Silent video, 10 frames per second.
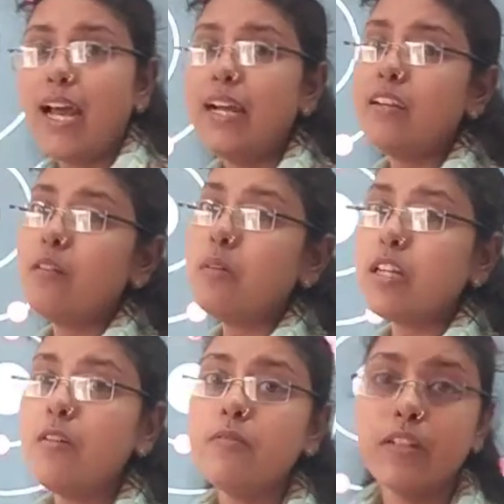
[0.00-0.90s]
and number
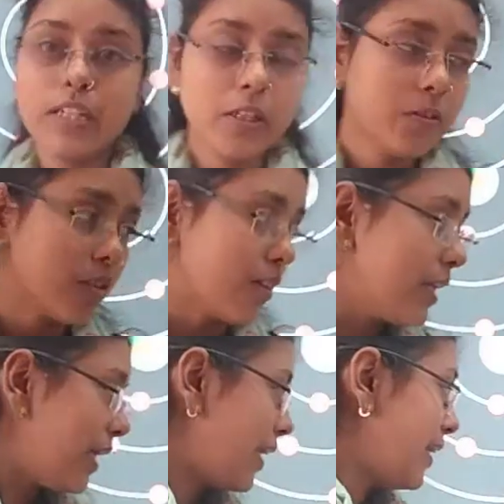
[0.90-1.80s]
of neutron
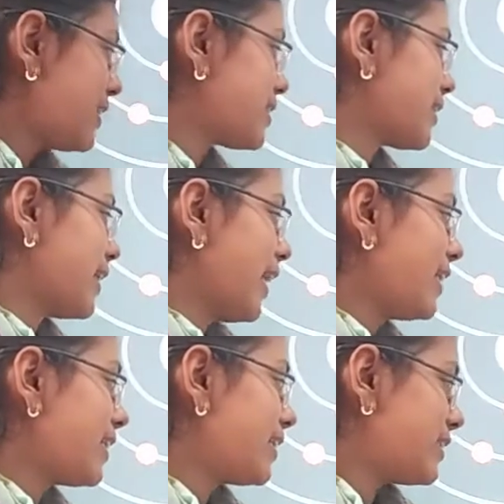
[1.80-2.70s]
is
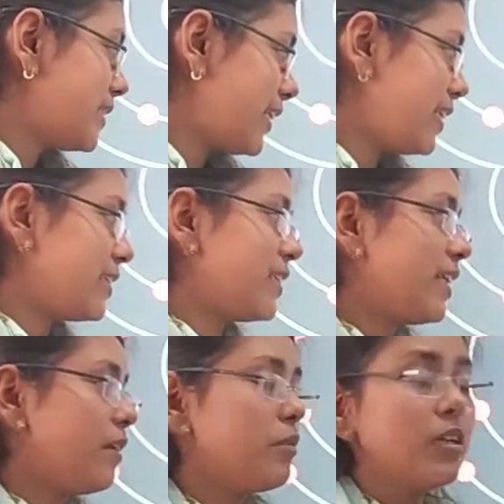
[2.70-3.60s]
get
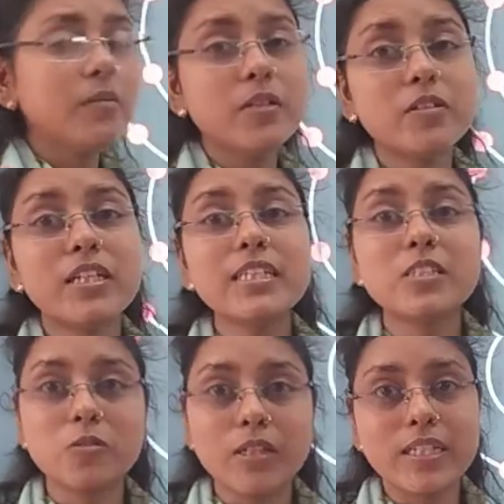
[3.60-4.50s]
changed. Number of neutron is
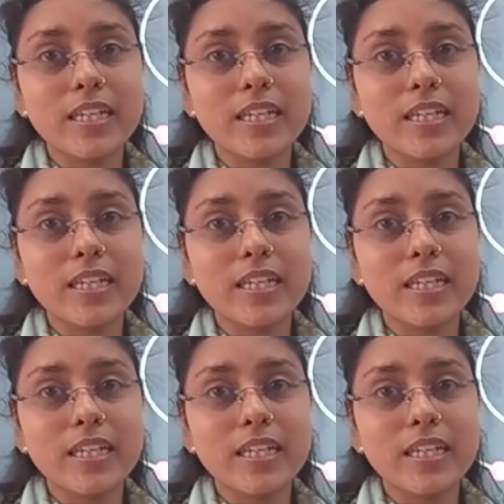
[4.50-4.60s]
20.